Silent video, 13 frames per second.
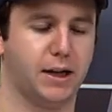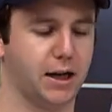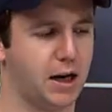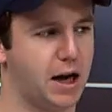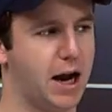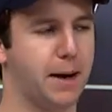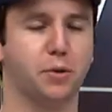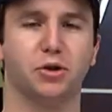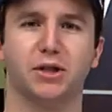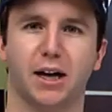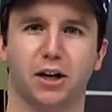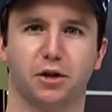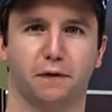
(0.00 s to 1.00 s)
Get a high
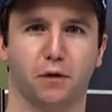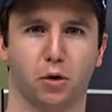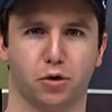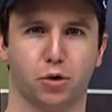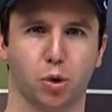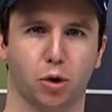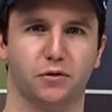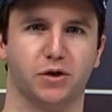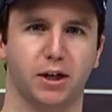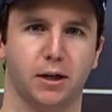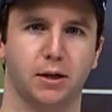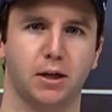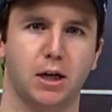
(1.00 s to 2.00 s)
percentage of first serves
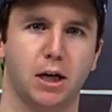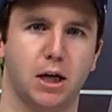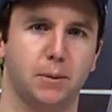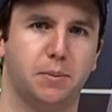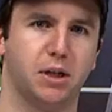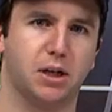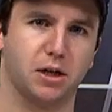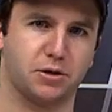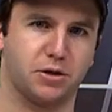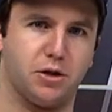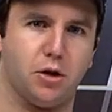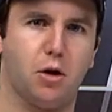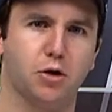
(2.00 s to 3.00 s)
in, because
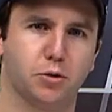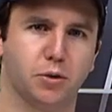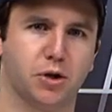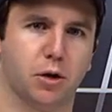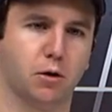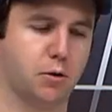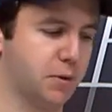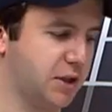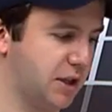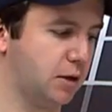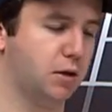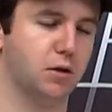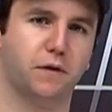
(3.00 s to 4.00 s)
Nadal's return,
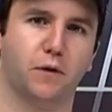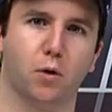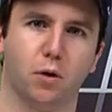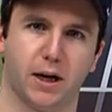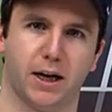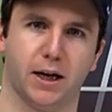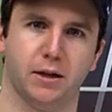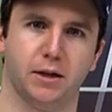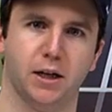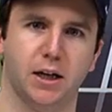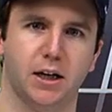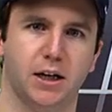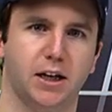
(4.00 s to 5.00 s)
particularly on the forehand,
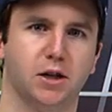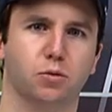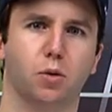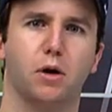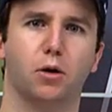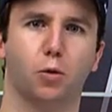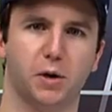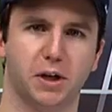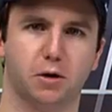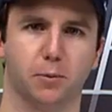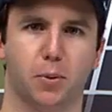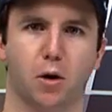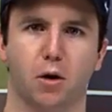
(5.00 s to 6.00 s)
is one of the
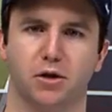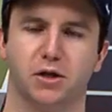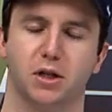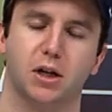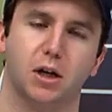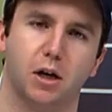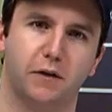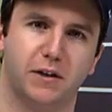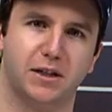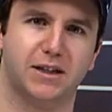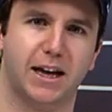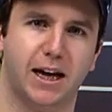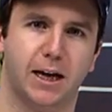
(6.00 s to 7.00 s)
weaker parts of
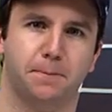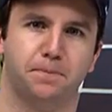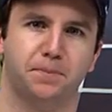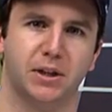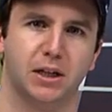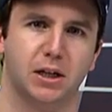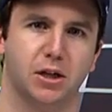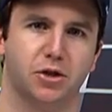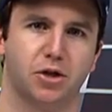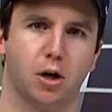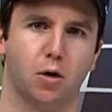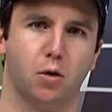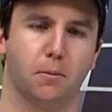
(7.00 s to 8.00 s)
his game.
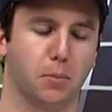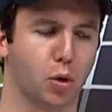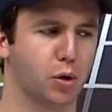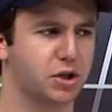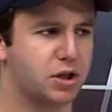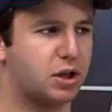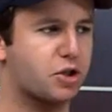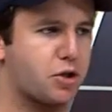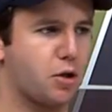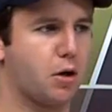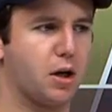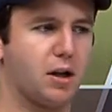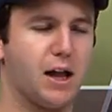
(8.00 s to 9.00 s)
So Murray's going to
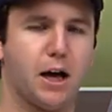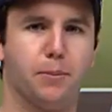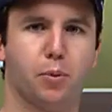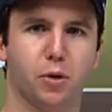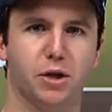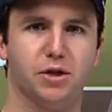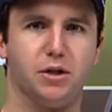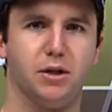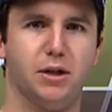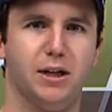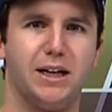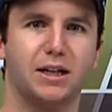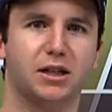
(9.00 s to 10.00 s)
start a lot of points
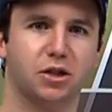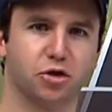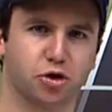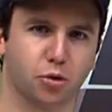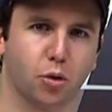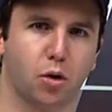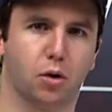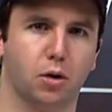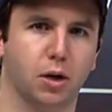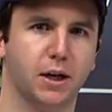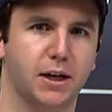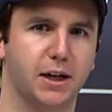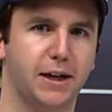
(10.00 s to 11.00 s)
in control
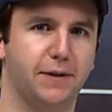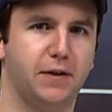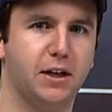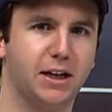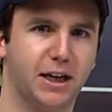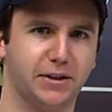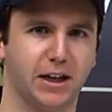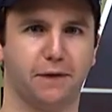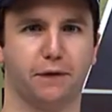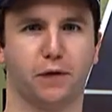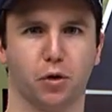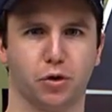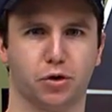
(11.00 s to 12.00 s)
if he can get that
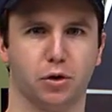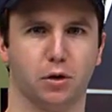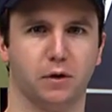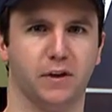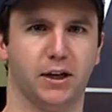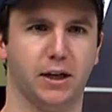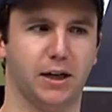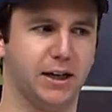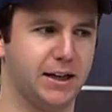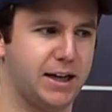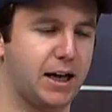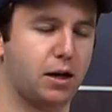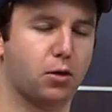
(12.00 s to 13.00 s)
first serve in and
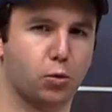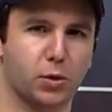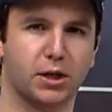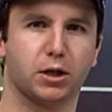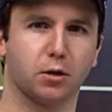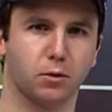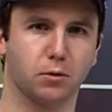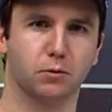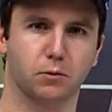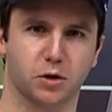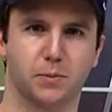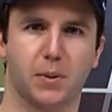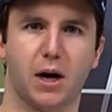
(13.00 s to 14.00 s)
get a weaker
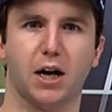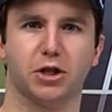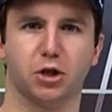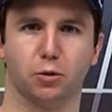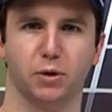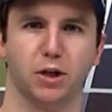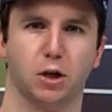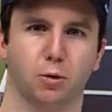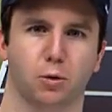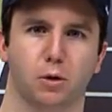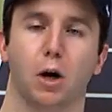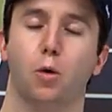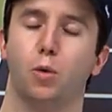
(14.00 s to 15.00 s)
response, or
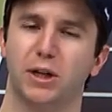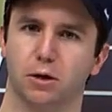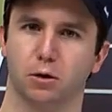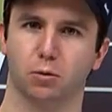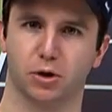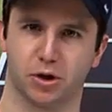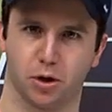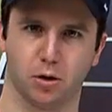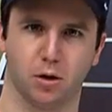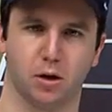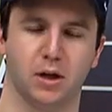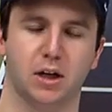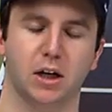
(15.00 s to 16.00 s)
a weaker
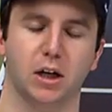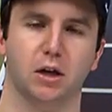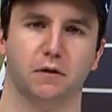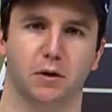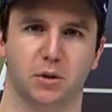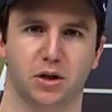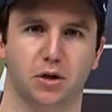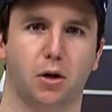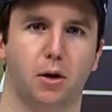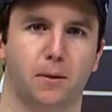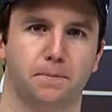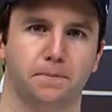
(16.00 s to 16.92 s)
return from Nadal.